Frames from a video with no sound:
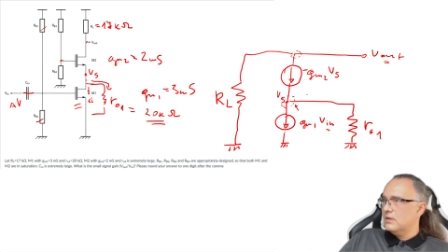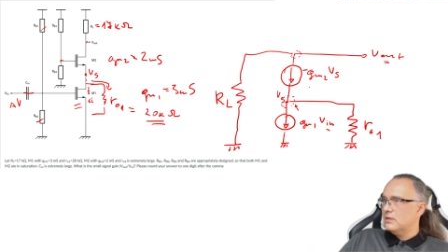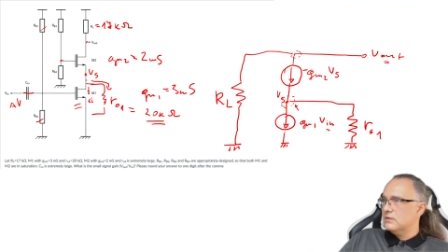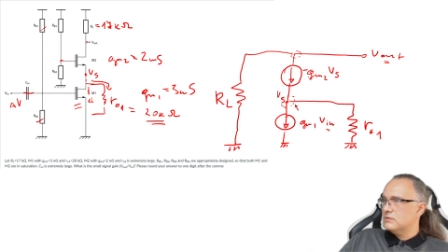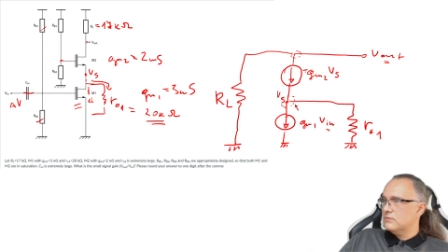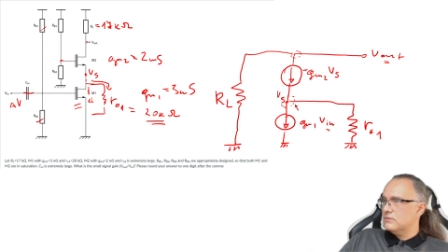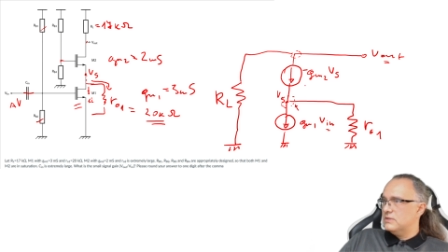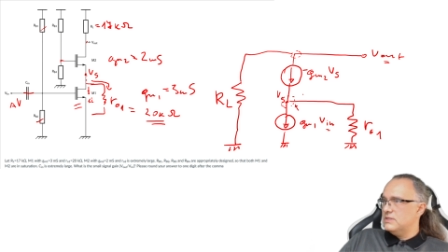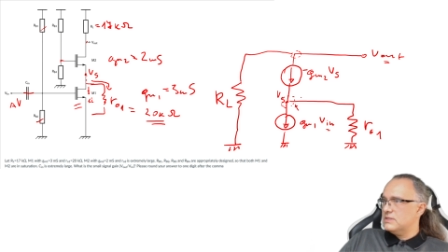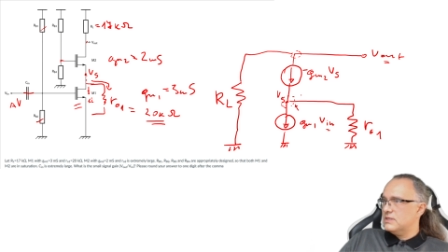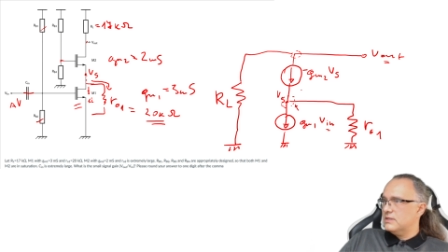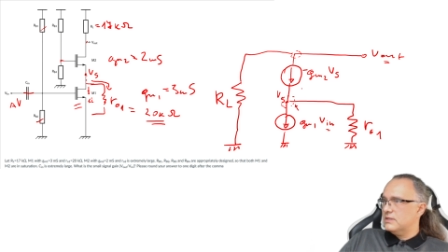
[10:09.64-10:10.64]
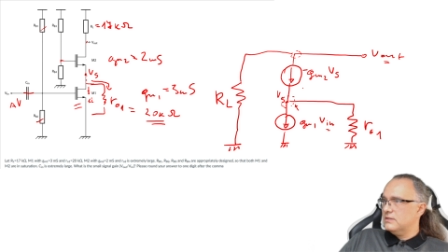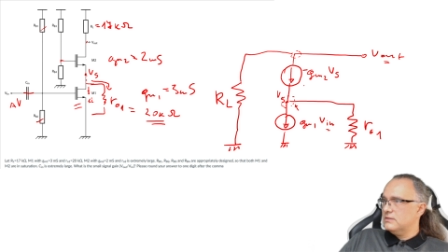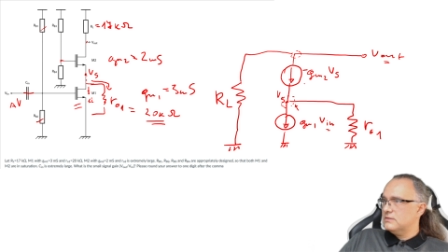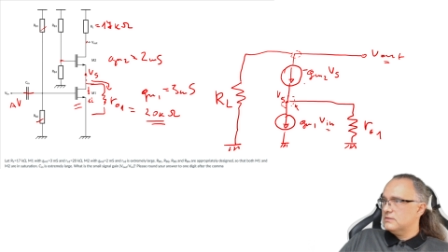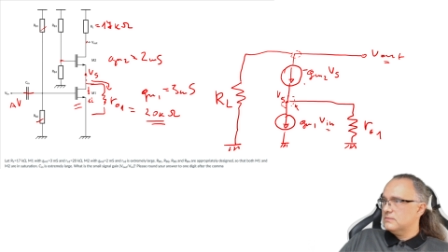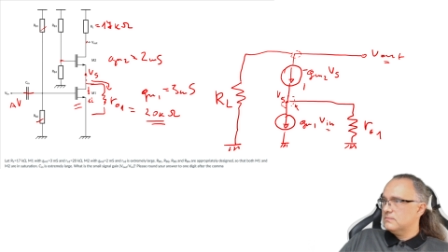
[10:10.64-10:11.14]
So this current
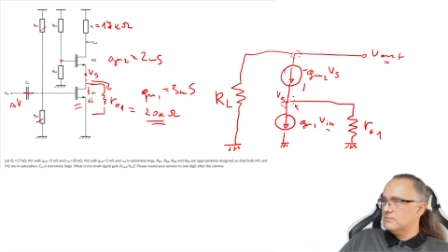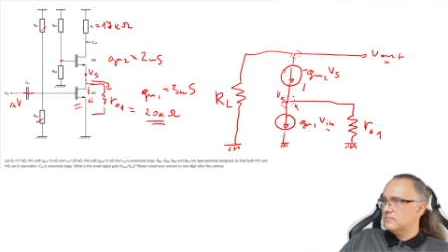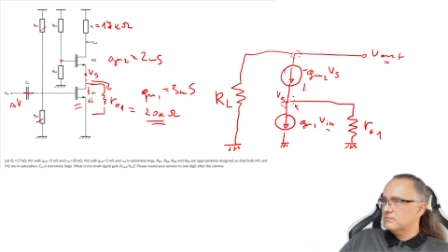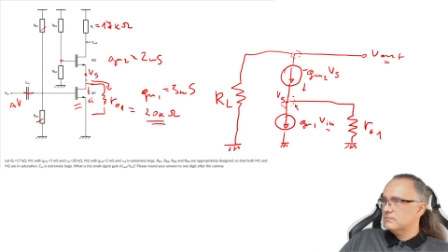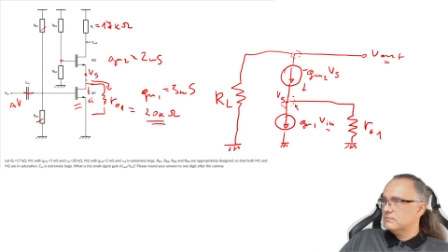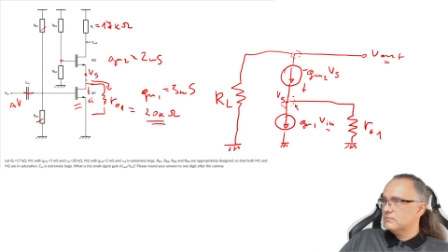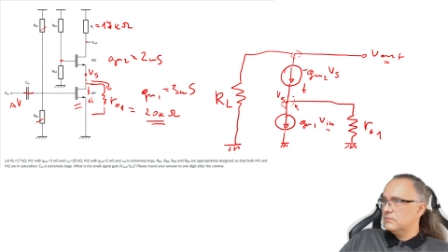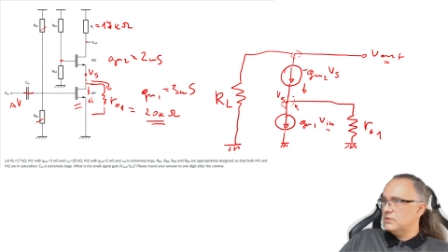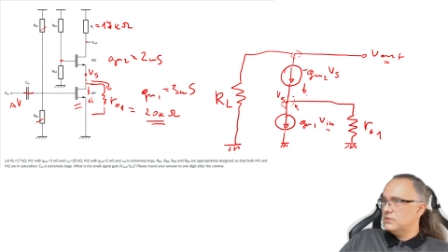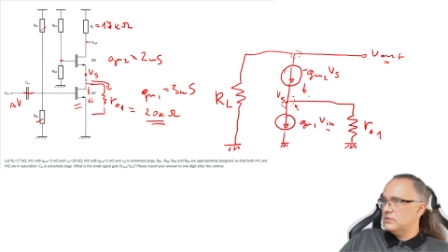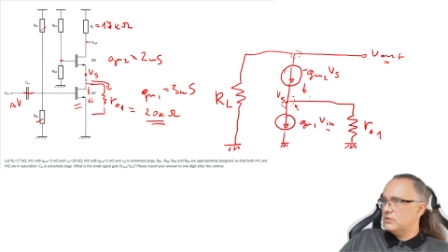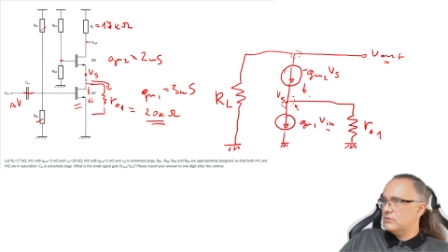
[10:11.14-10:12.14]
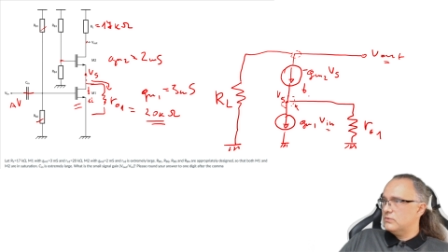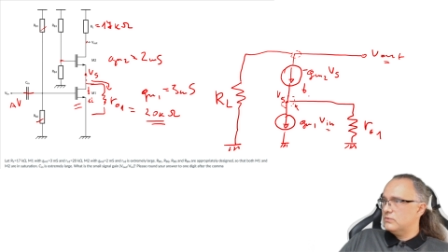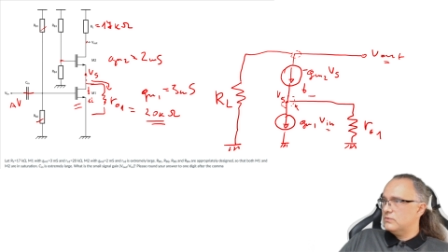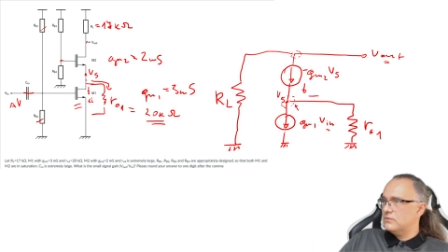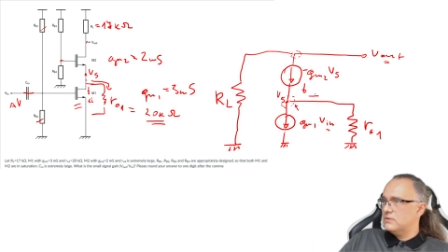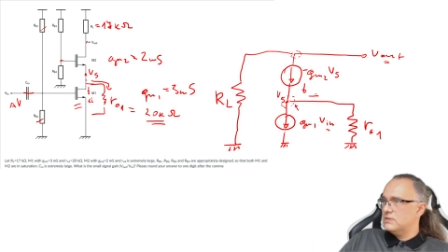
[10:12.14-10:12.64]
is equal
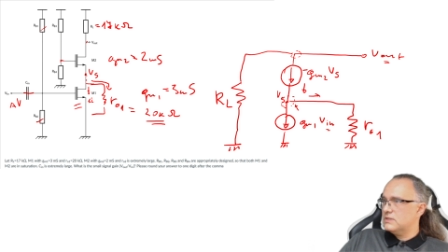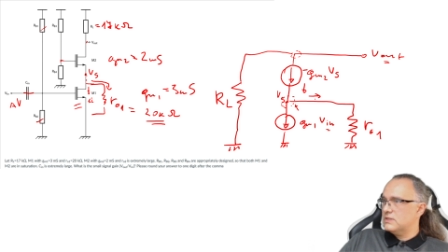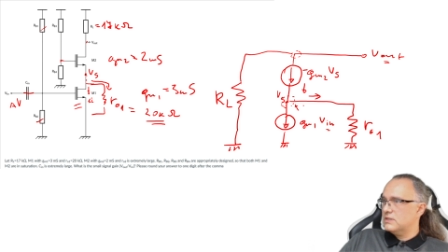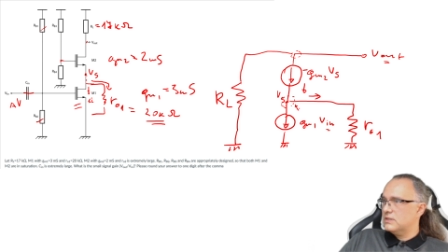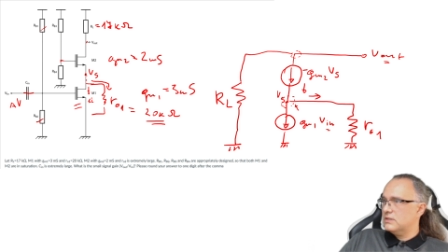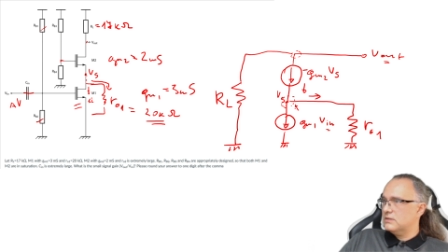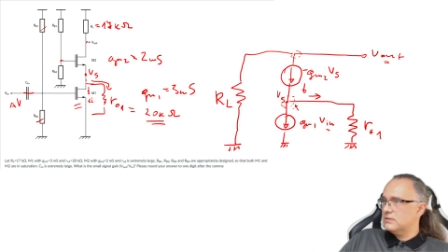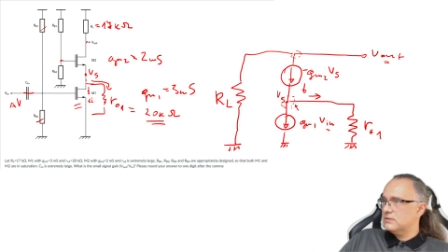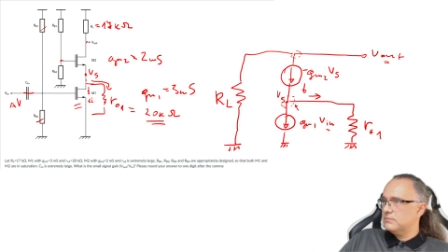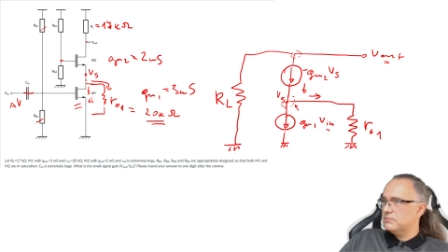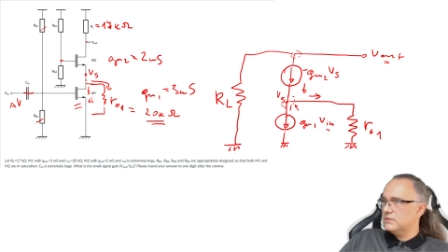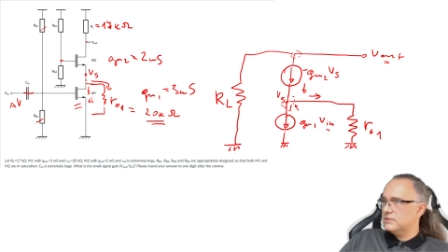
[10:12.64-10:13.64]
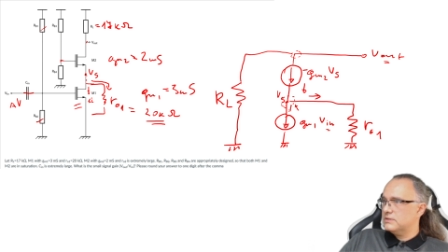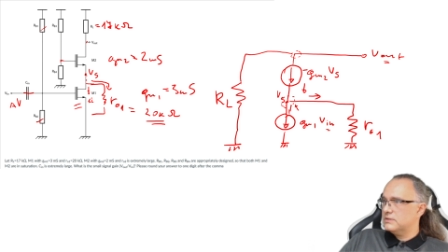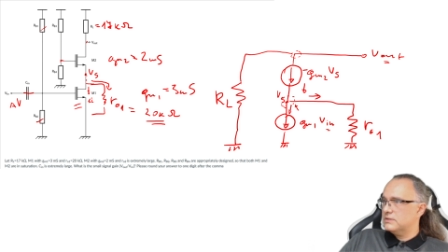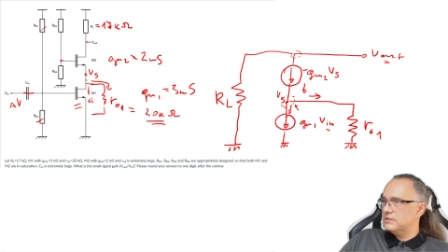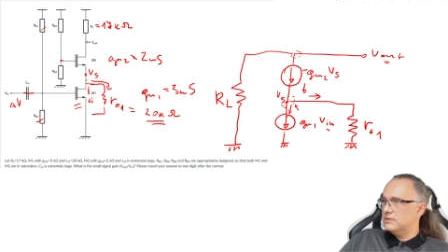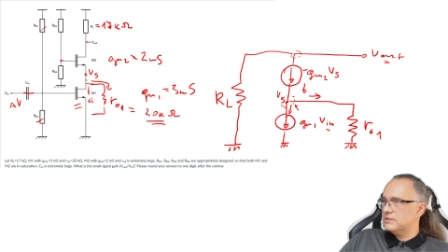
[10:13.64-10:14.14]
to this current plus
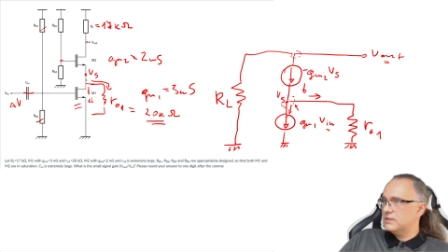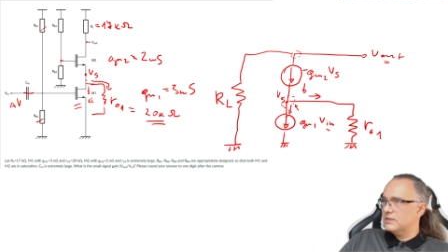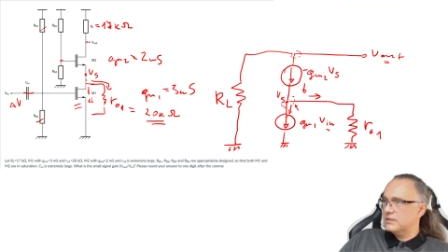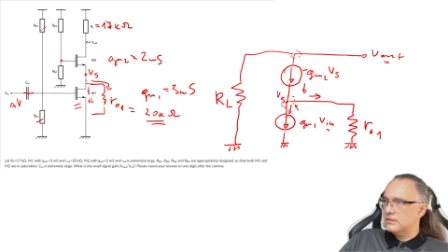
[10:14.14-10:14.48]
this current.